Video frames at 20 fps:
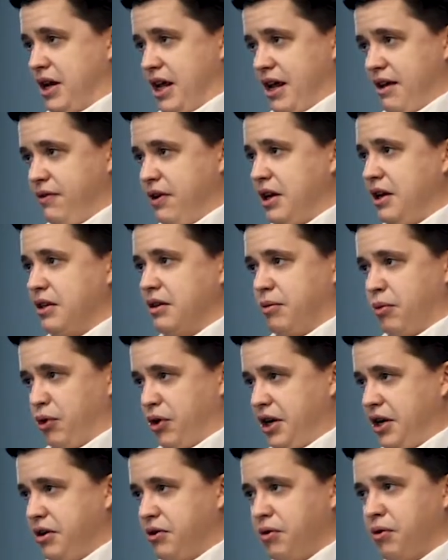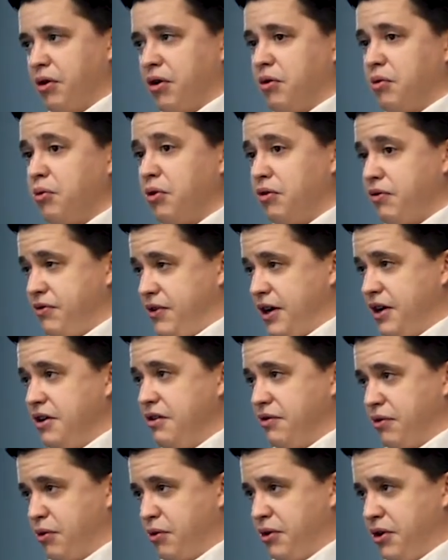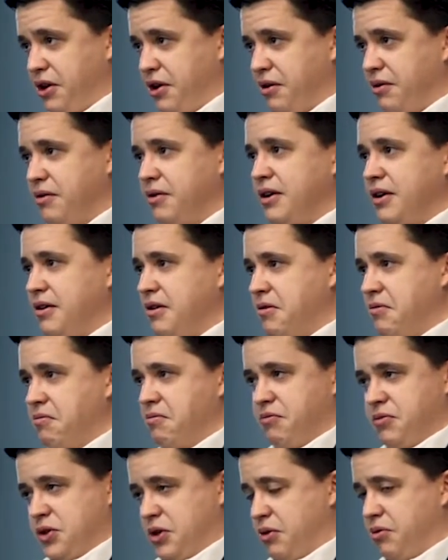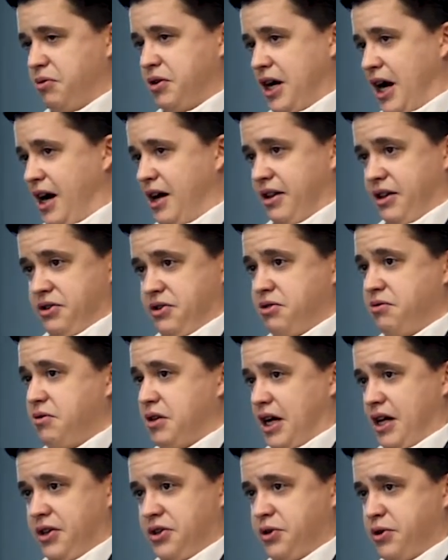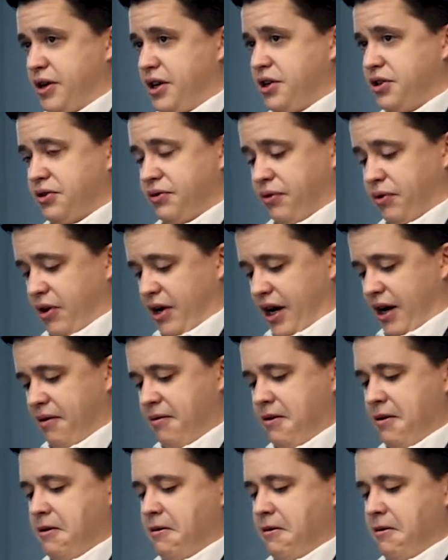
Navy, the Marine Corps will fund for you. So college credit's free.